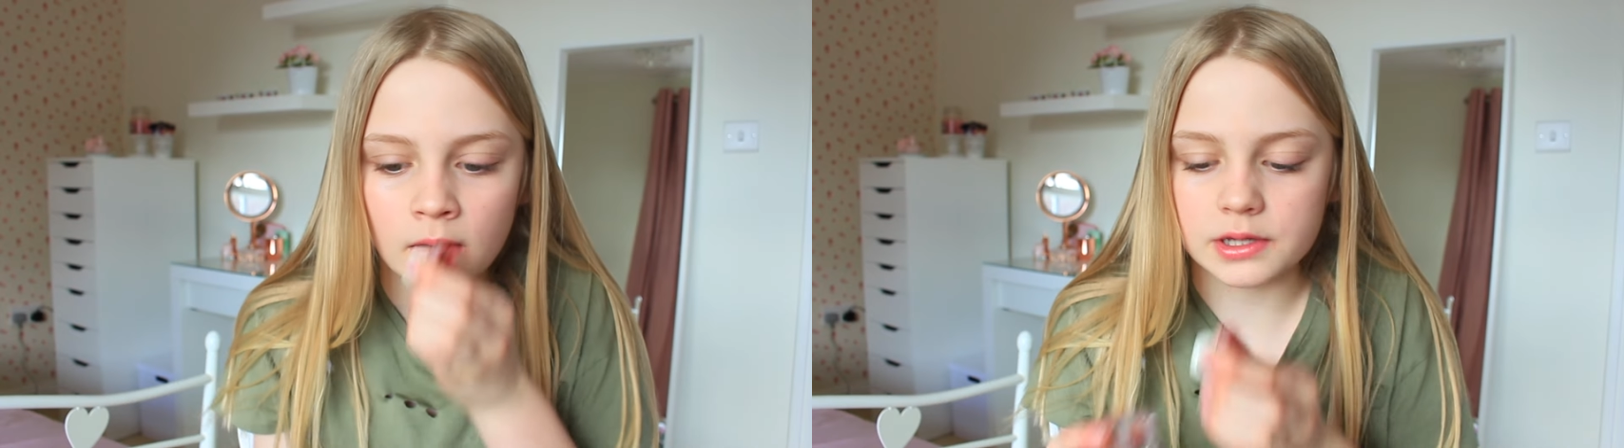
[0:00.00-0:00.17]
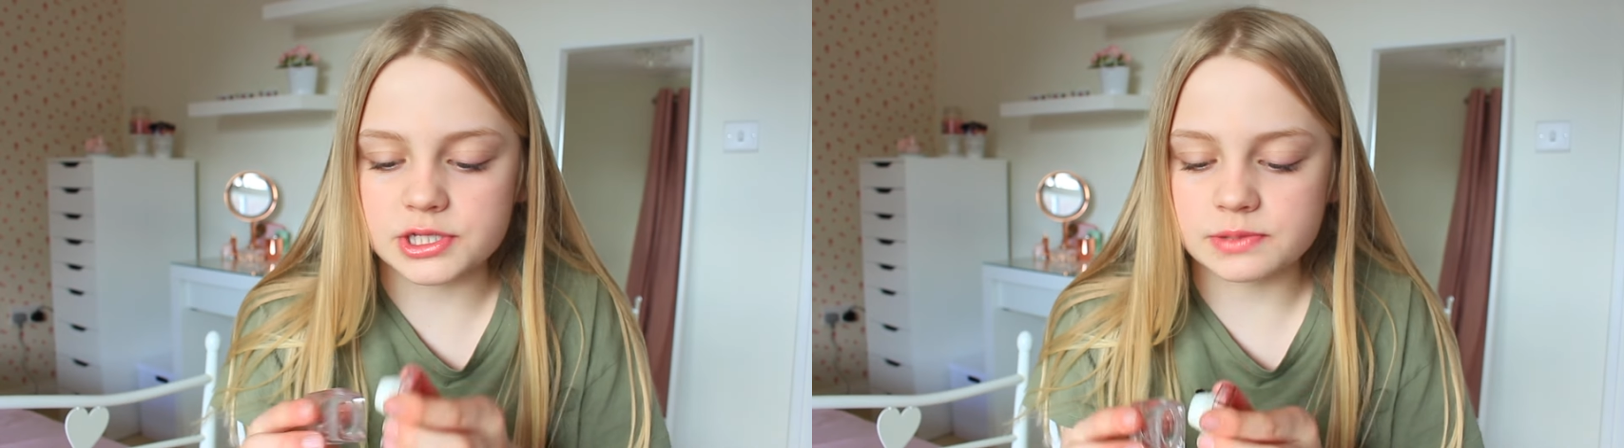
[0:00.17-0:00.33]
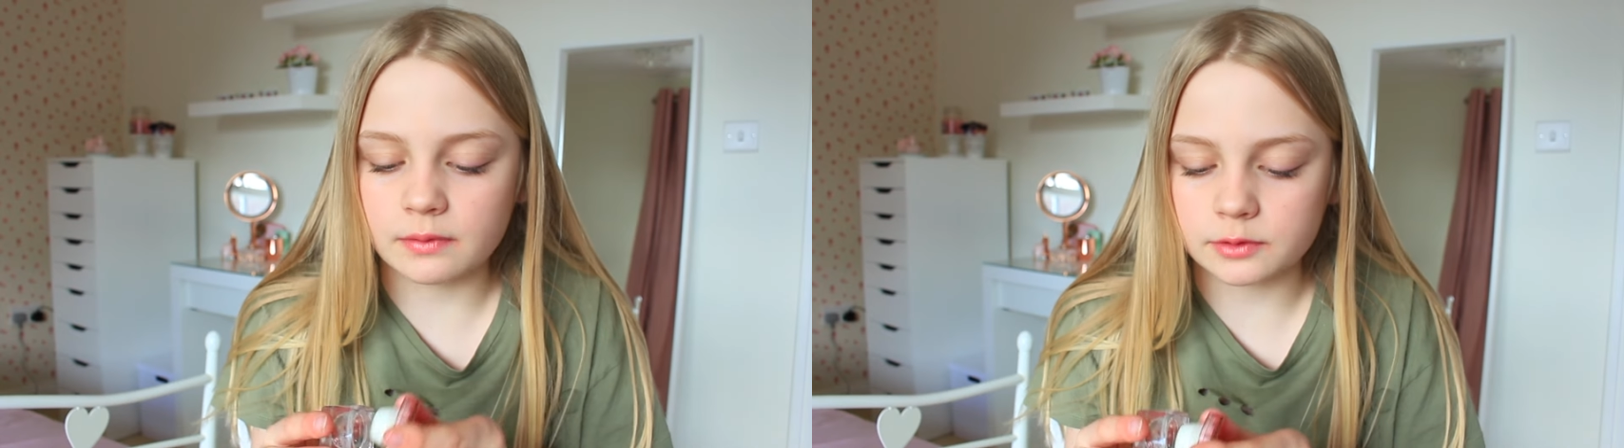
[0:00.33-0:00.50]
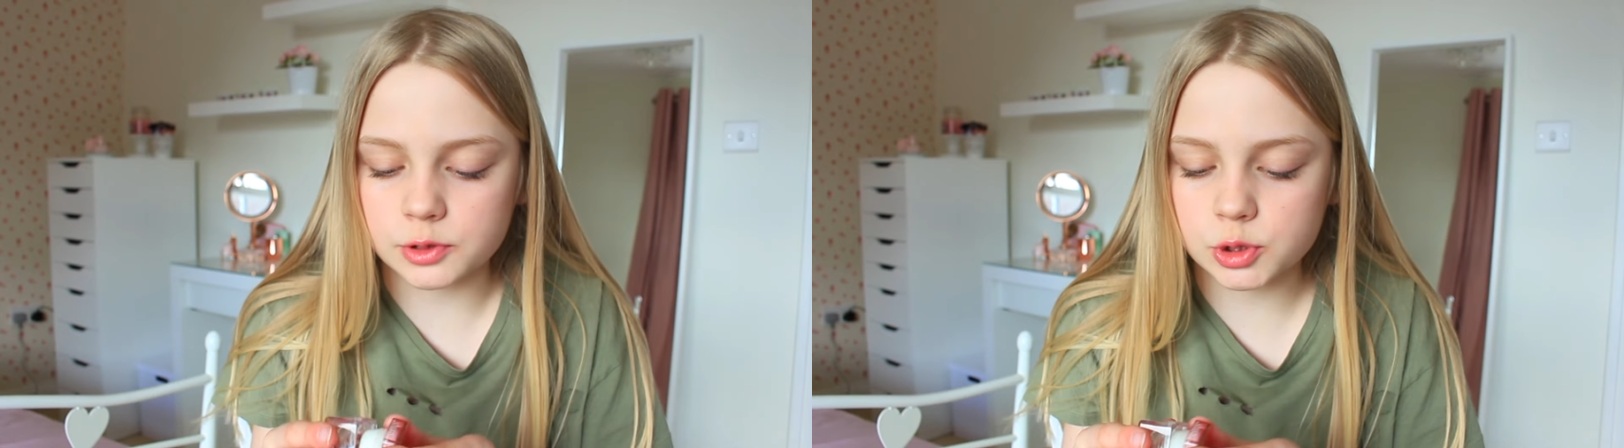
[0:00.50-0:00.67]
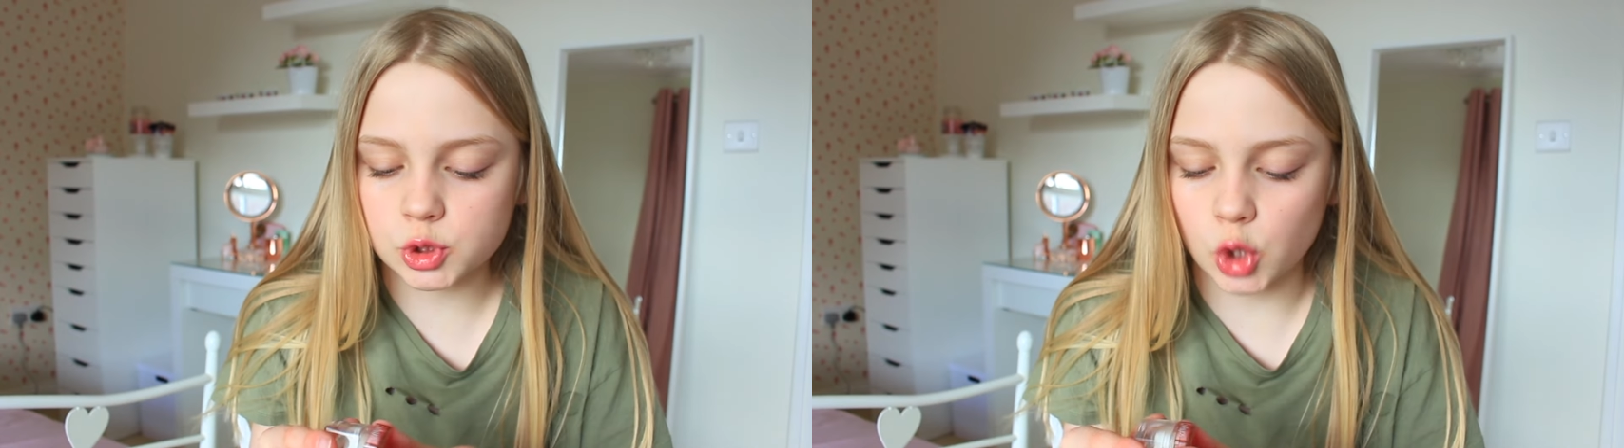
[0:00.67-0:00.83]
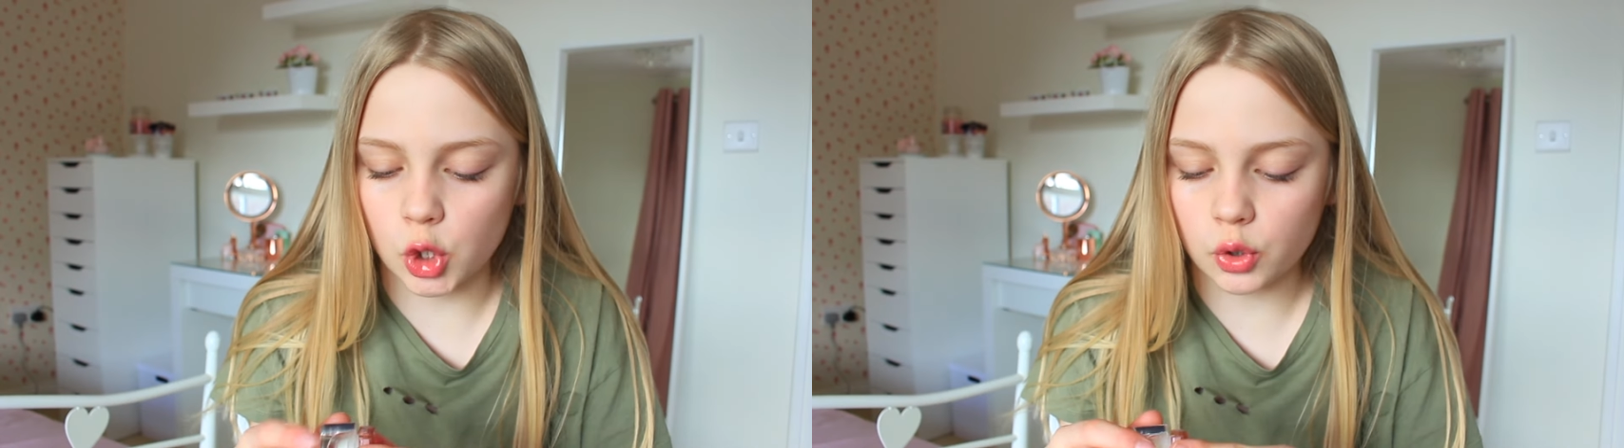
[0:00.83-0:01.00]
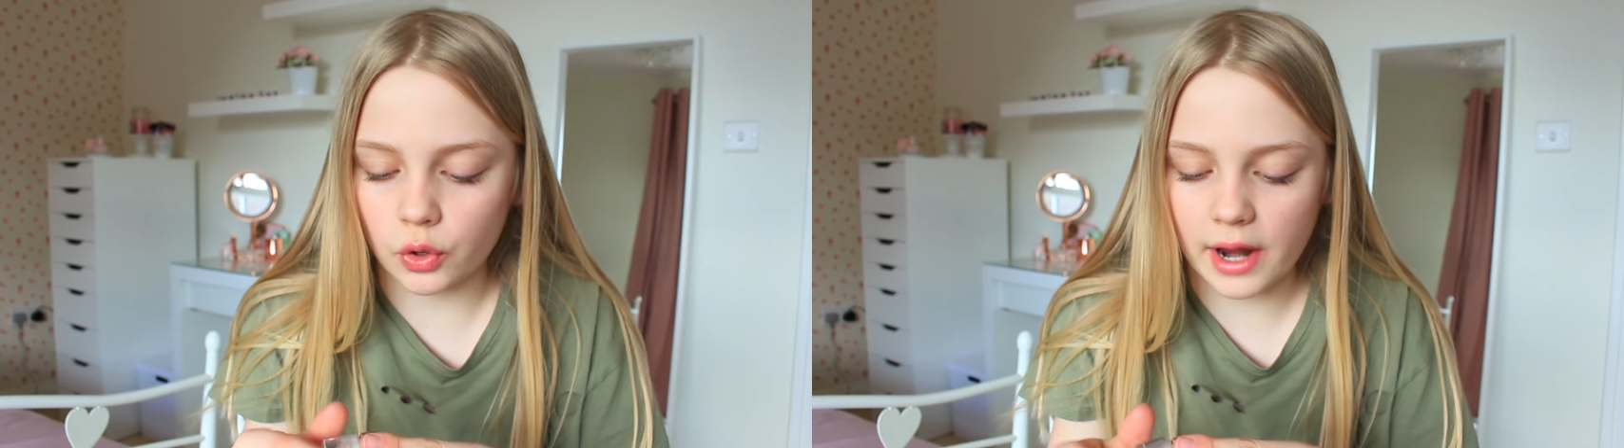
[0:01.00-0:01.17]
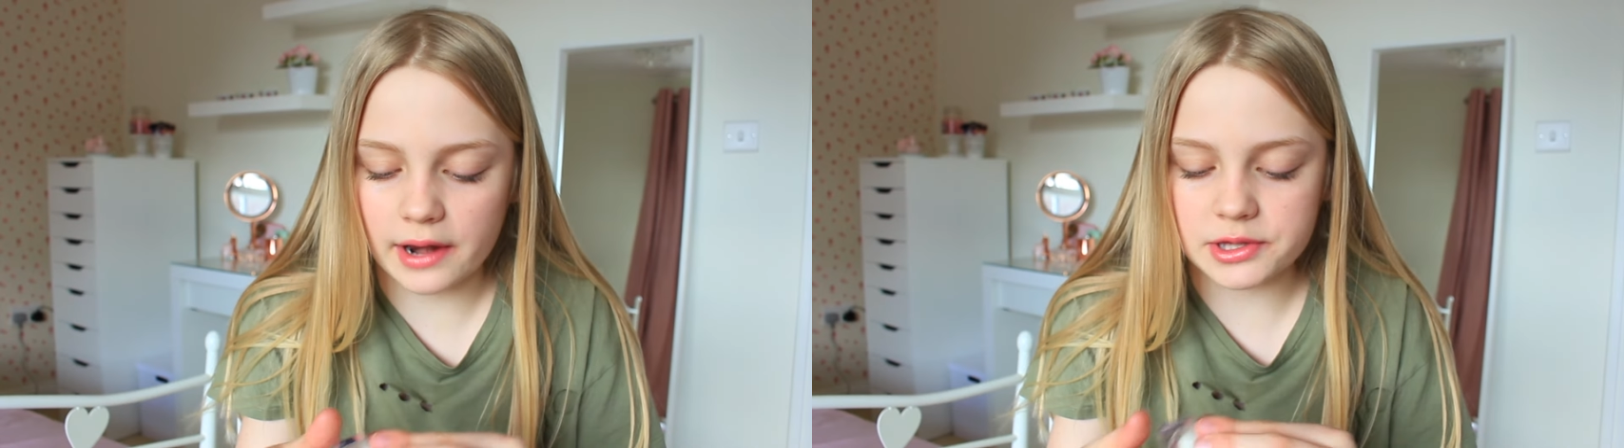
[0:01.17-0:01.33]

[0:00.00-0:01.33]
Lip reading: it smells so good,